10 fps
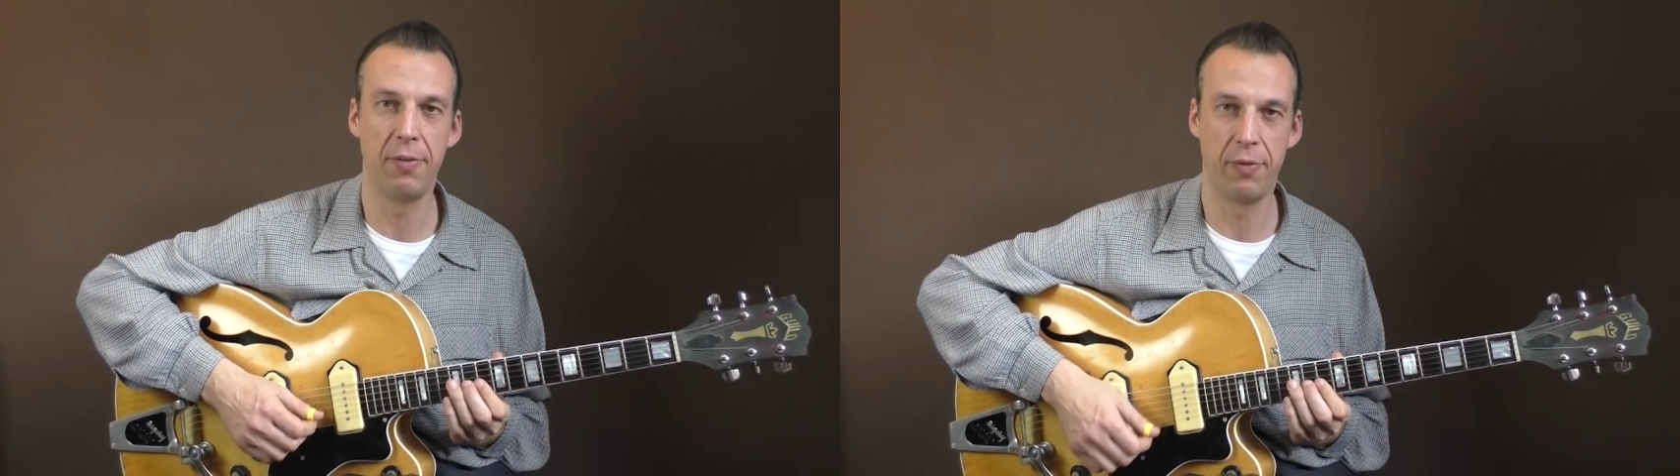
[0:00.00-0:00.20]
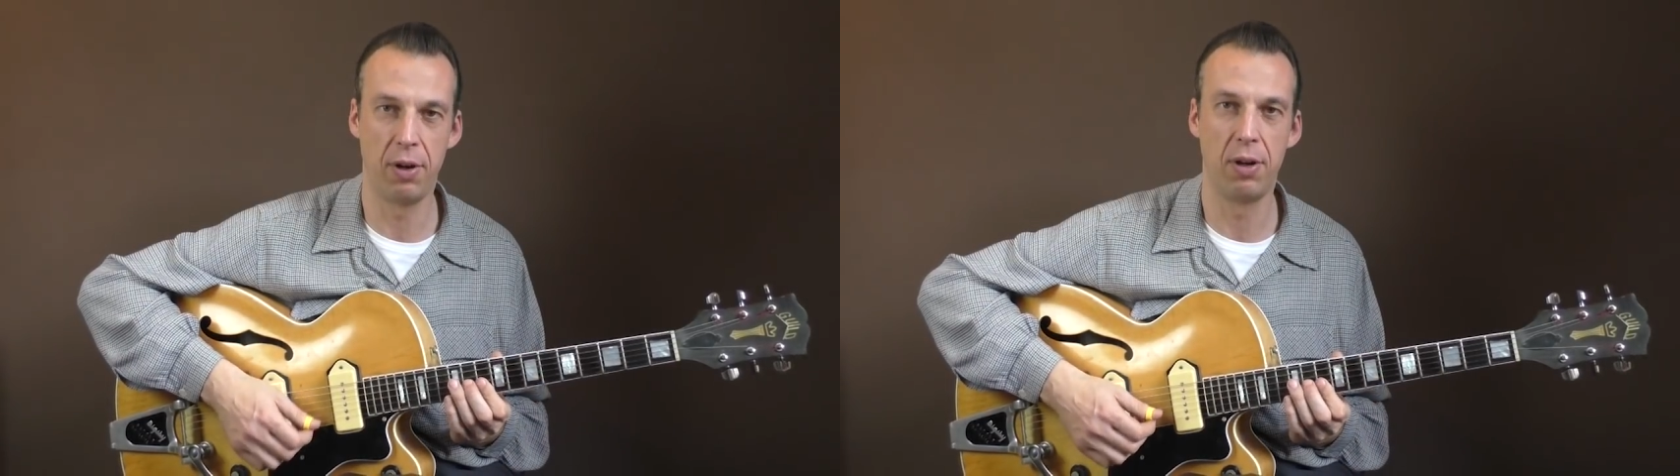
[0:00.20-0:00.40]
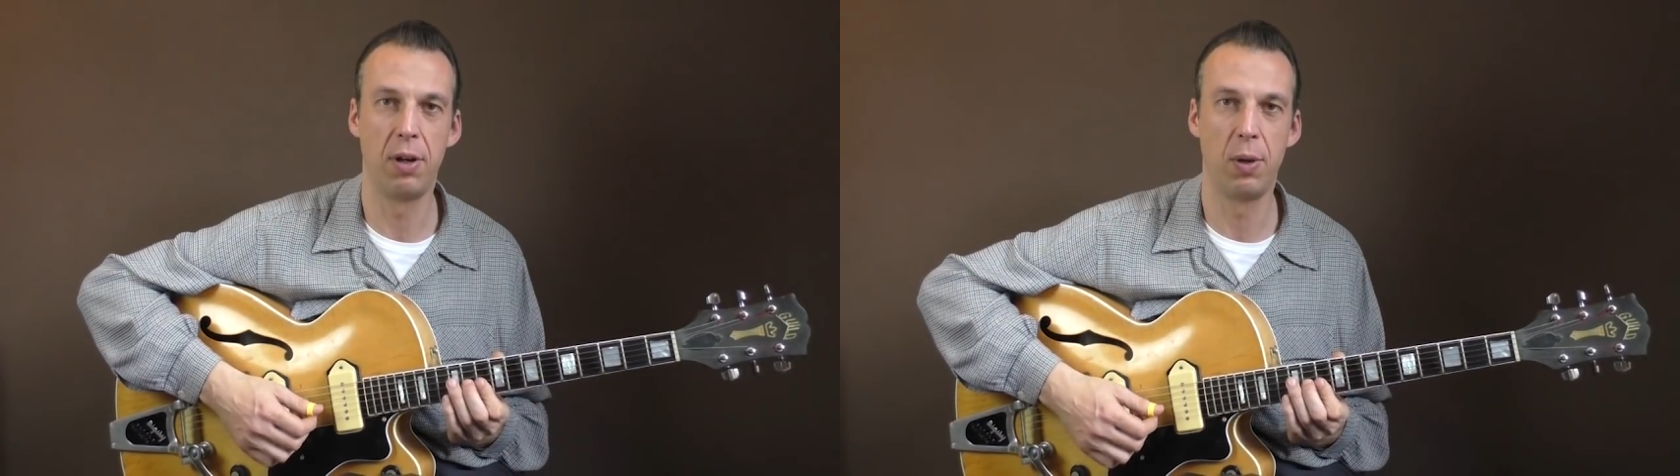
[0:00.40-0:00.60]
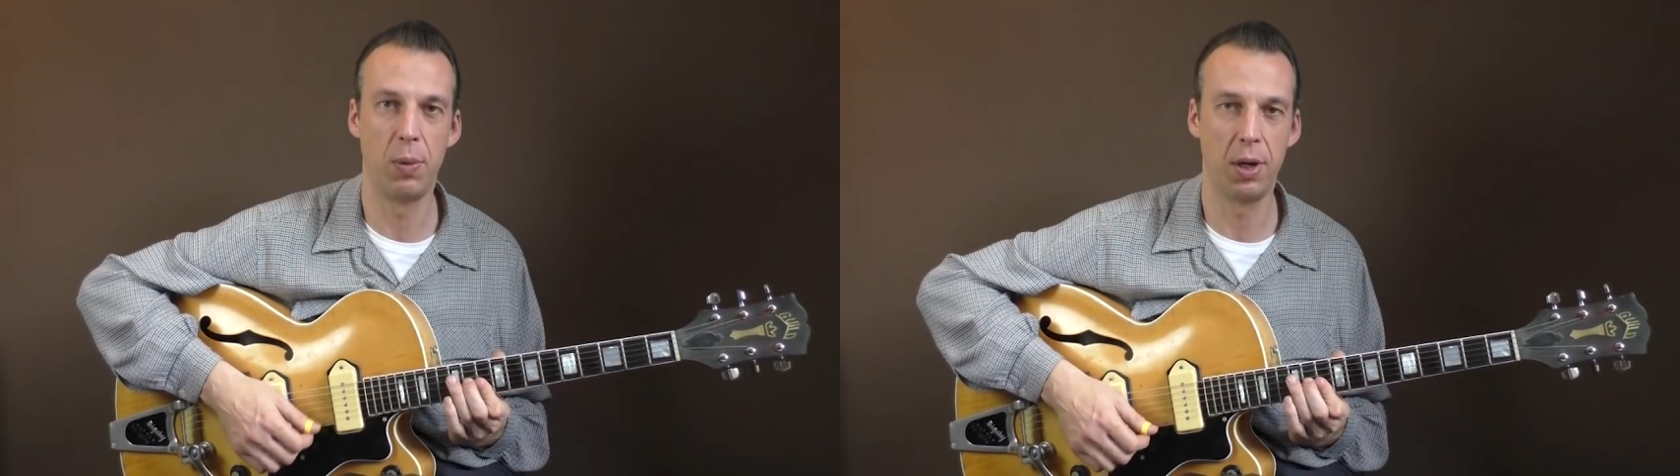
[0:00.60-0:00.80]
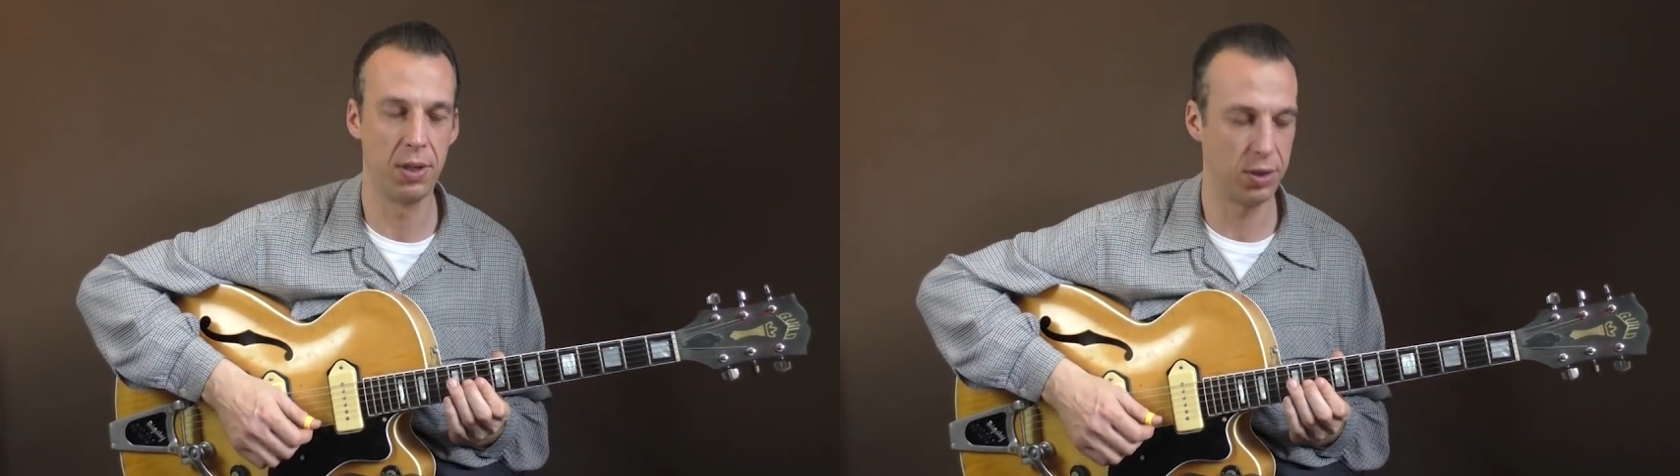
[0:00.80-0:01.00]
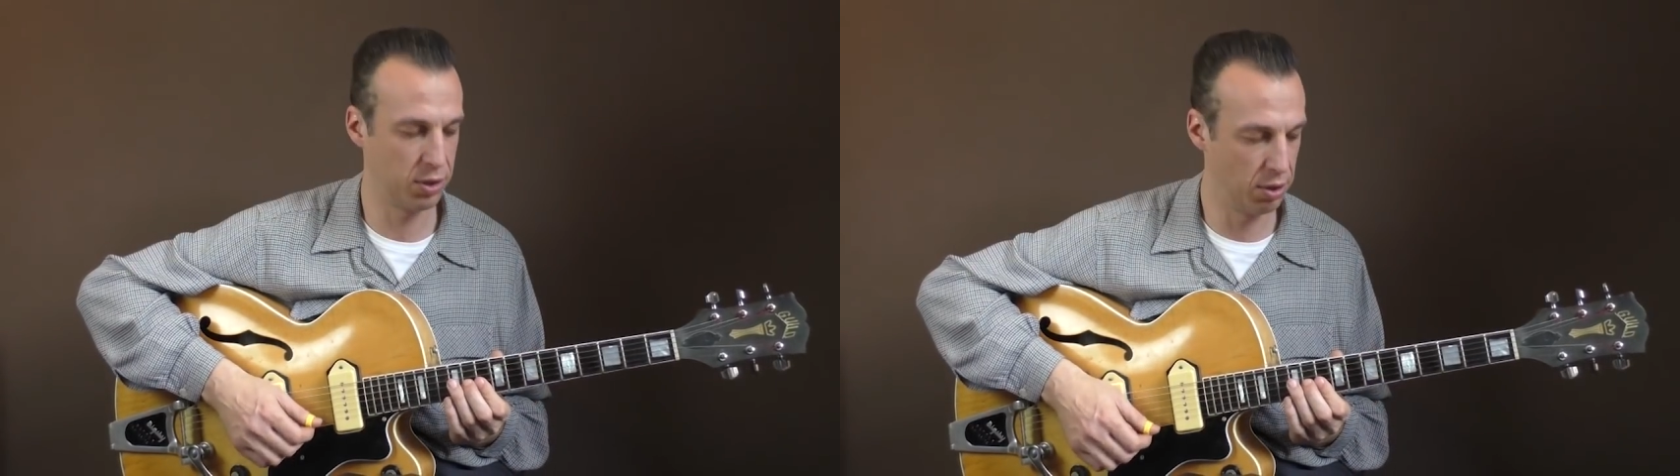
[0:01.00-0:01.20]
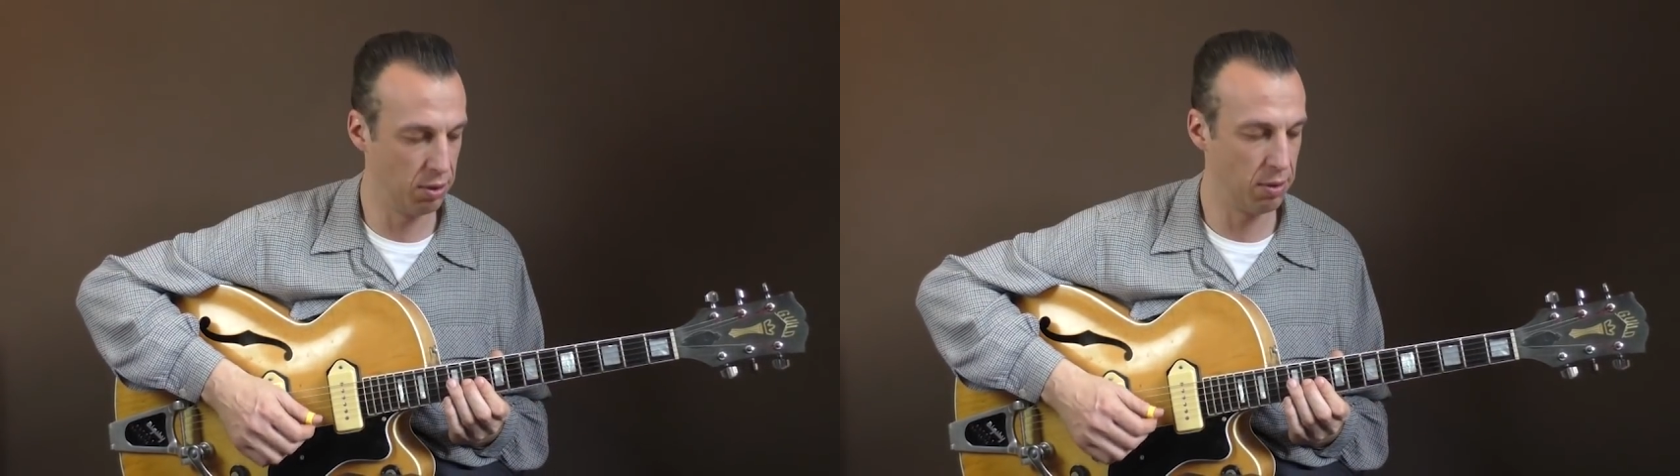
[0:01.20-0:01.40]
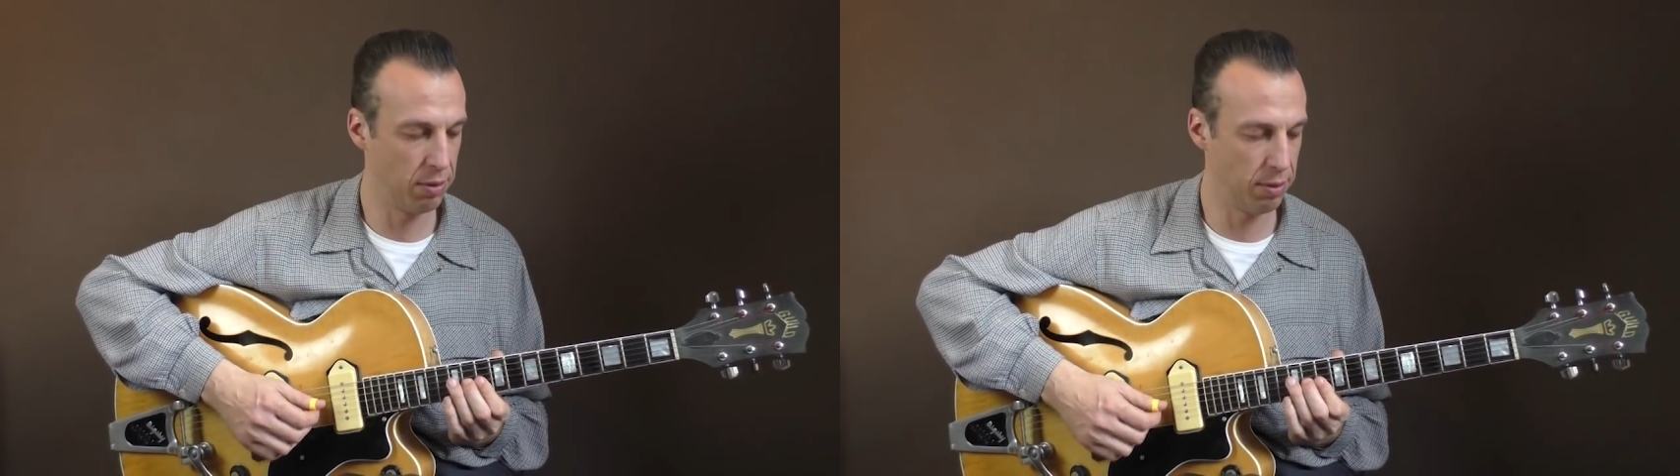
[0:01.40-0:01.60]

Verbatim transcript: four, one, two,